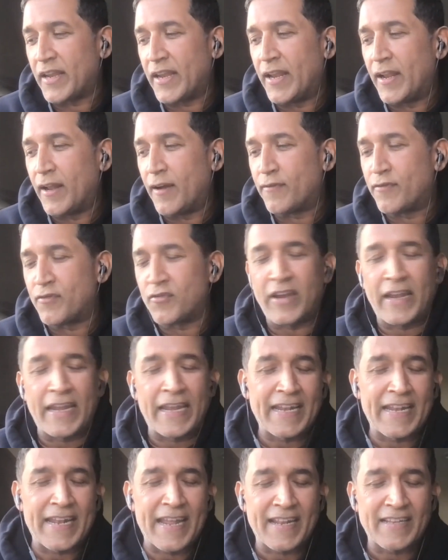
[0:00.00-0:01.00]
enough
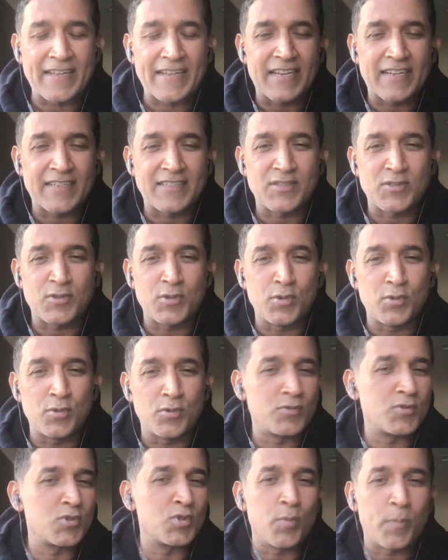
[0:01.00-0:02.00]
training data sets to do
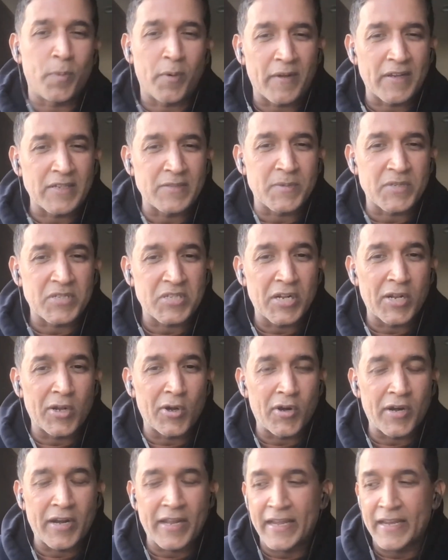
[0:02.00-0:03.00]
supervised machine
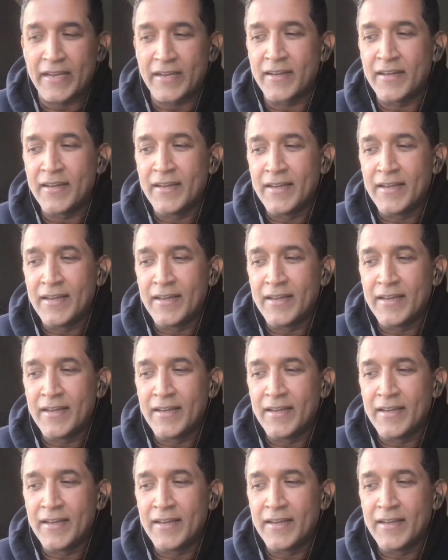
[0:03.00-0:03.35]
learning.